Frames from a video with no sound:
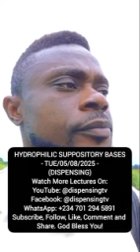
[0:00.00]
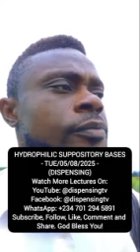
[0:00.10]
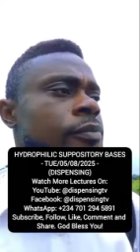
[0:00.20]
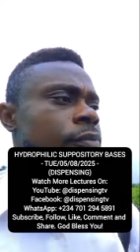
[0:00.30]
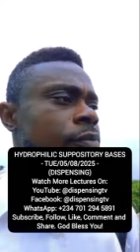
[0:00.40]
it
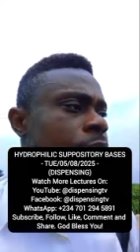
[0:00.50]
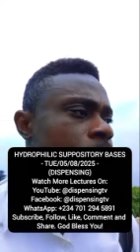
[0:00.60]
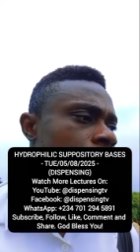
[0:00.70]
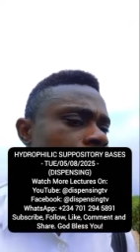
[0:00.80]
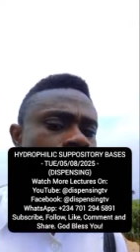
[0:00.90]
takes time to do
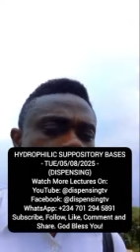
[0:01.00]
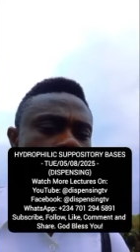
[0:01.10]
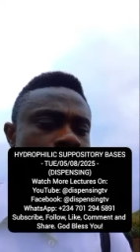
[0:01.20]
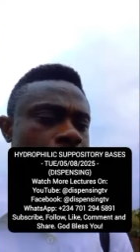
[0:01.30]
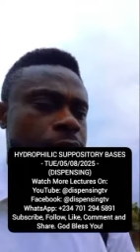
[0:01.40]
what?
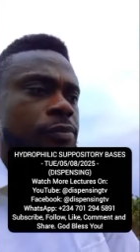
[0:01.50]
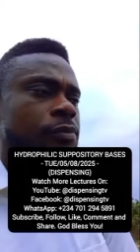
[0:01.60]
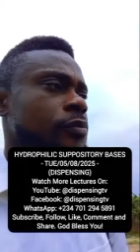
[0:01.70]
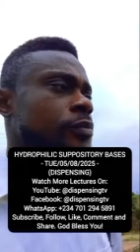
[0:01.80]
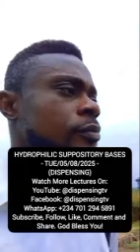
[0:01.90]
Dissolve.
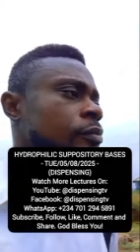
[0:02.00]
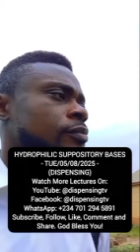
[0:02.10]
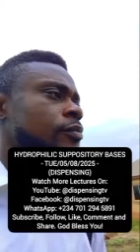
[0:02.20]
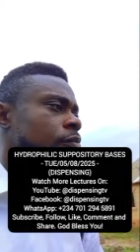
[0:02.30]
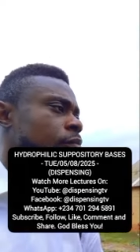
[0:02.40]

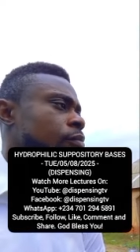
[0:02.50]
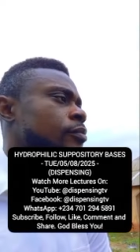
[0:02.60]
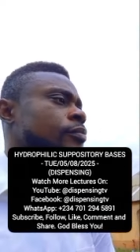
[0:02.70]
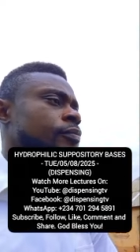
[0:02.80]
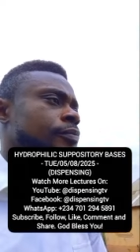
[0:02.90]

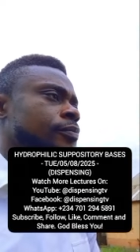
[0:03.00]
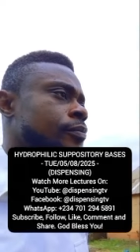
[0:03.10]
Now,